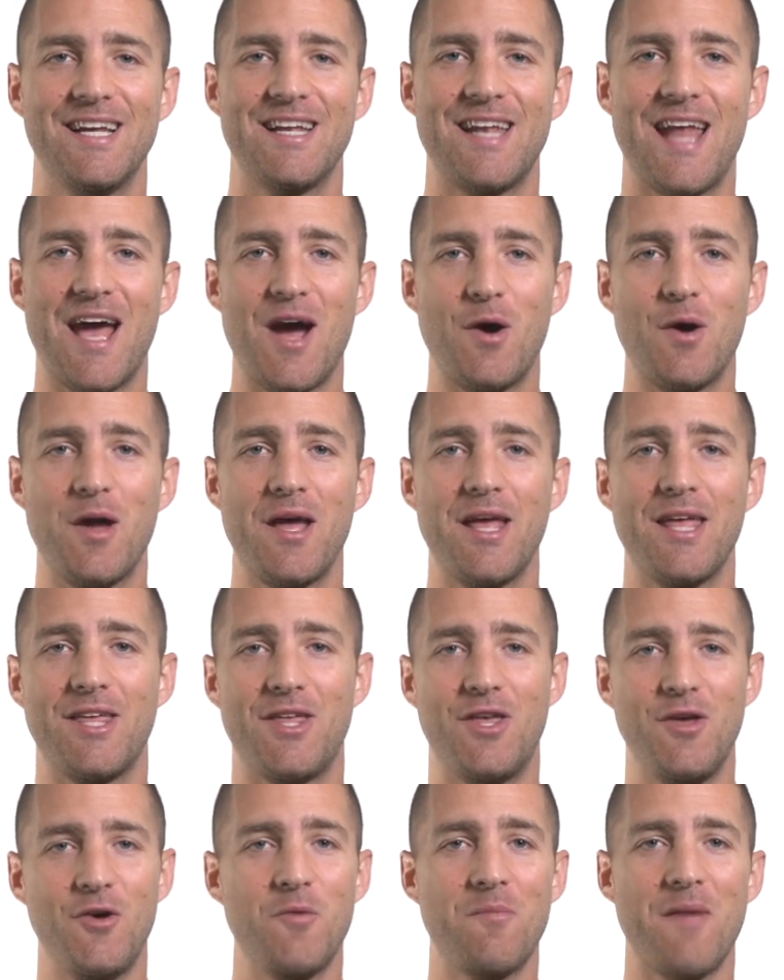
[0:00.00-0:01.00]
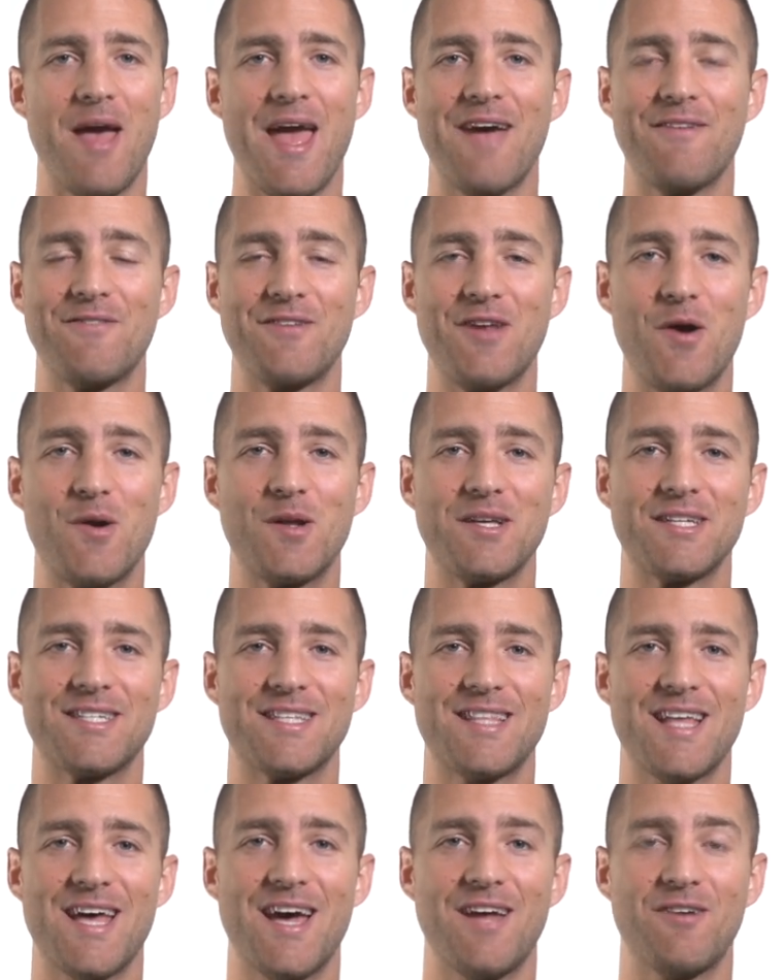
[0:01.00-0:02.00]
Now, you may have
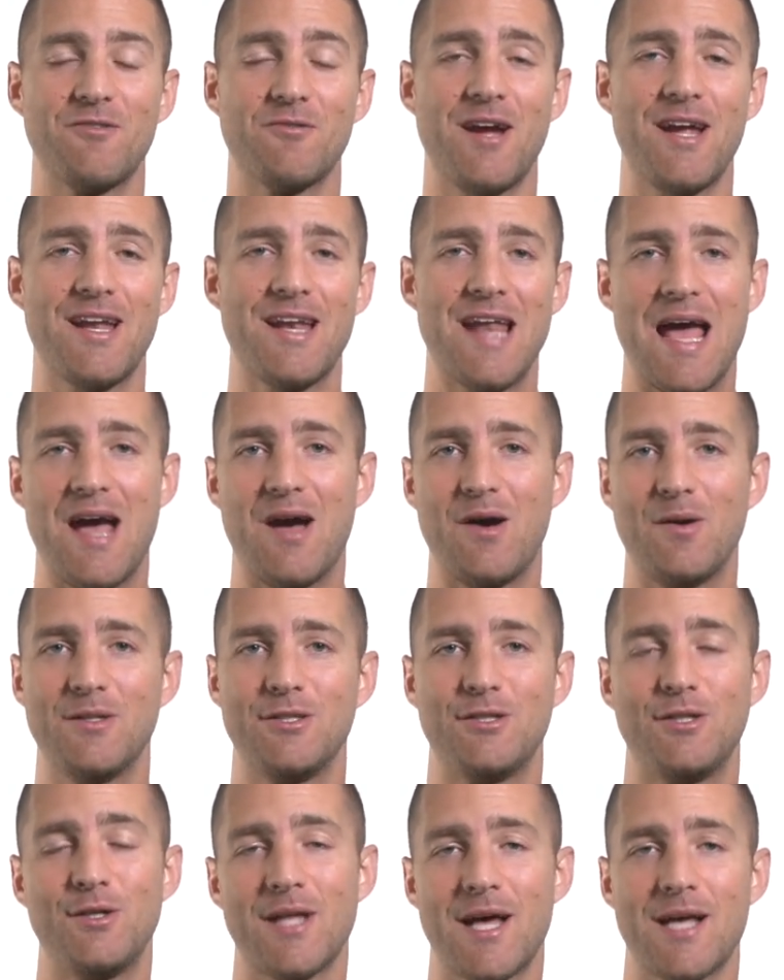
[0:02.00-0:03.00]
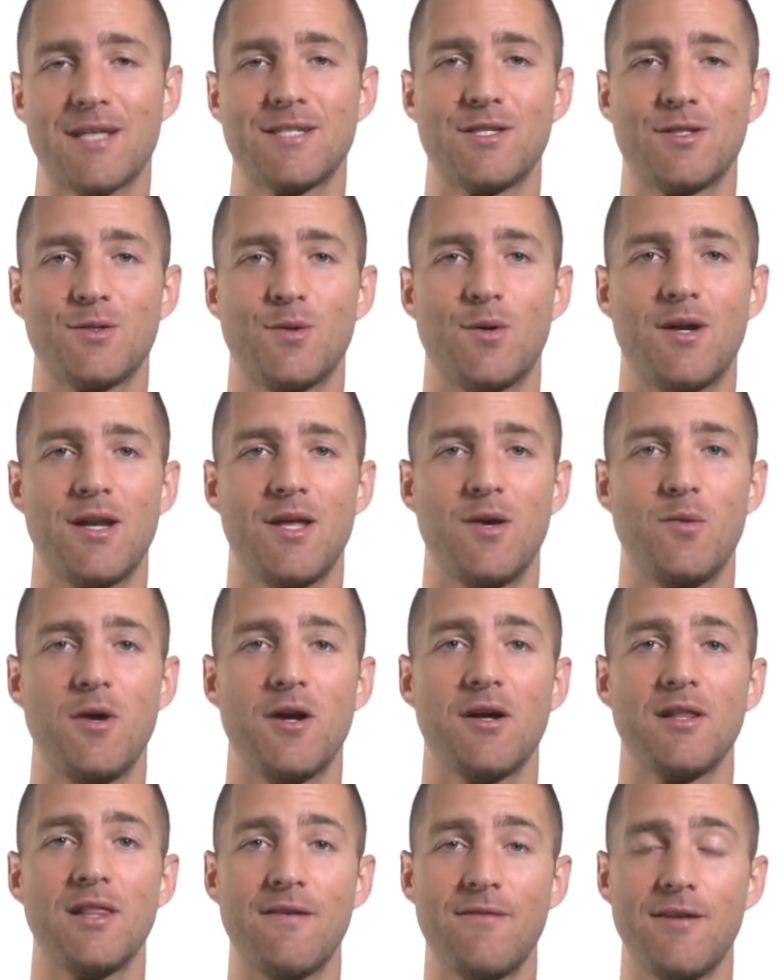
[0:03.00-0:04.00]
noticed that right now in 2020 we
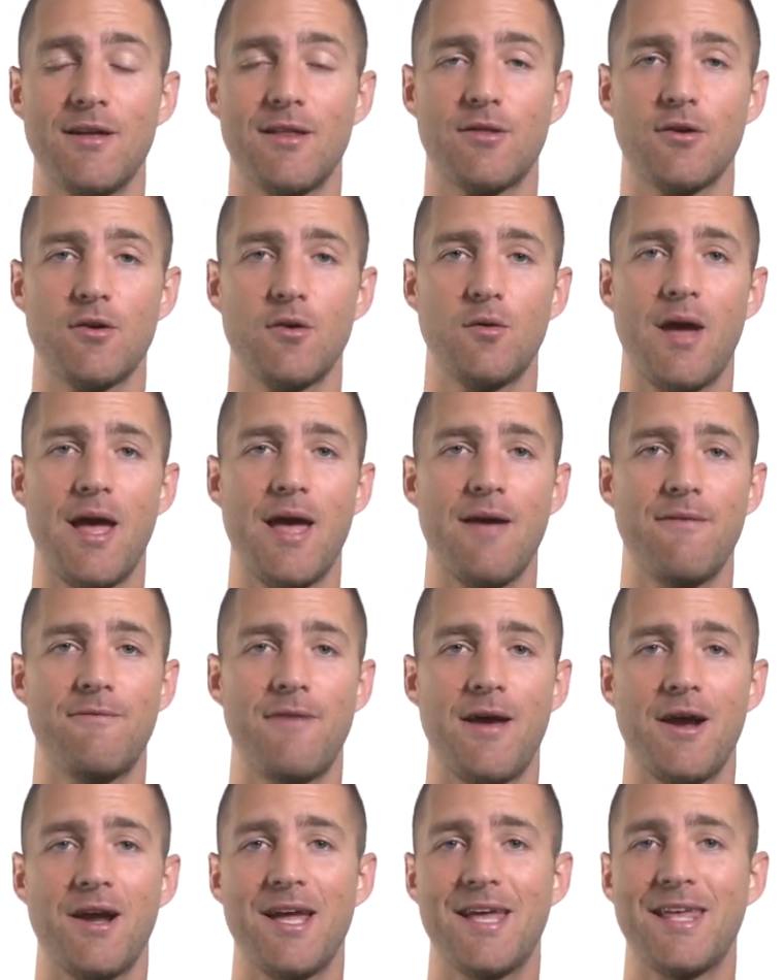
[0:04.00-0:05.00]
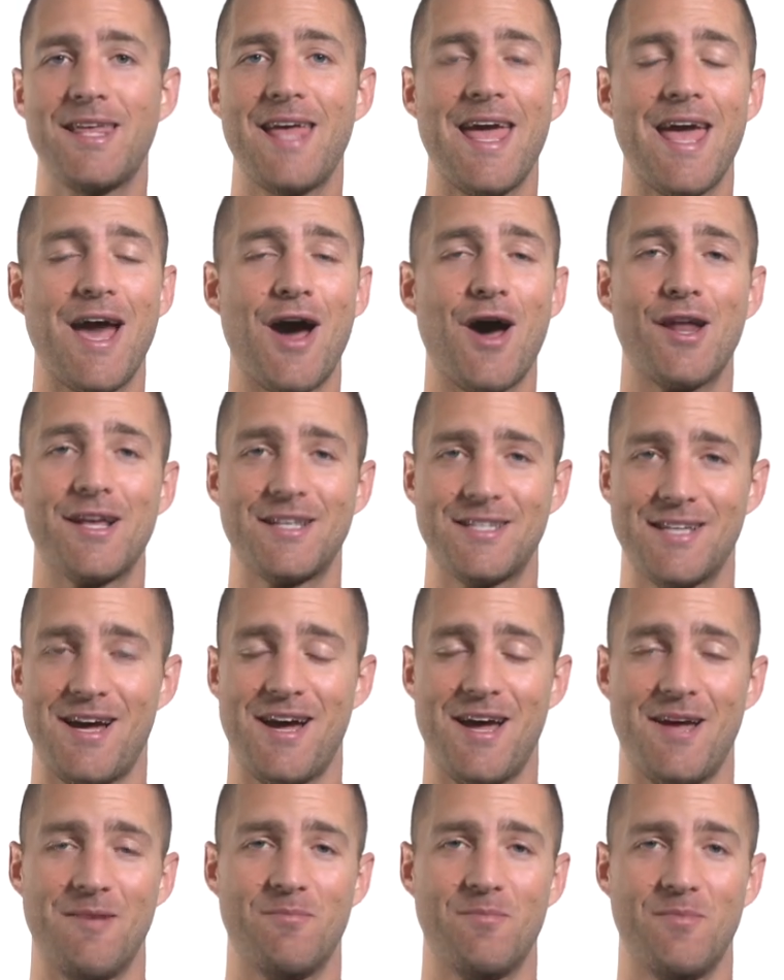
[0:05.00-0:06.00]
are living through a very chaotic
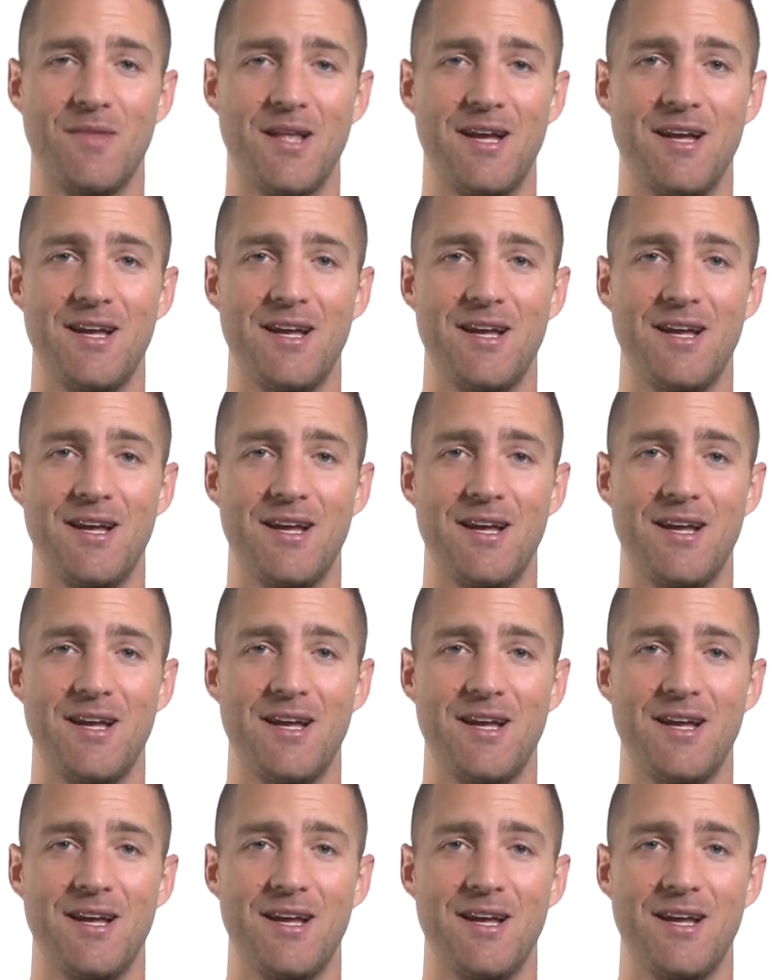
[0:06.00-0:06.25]
time.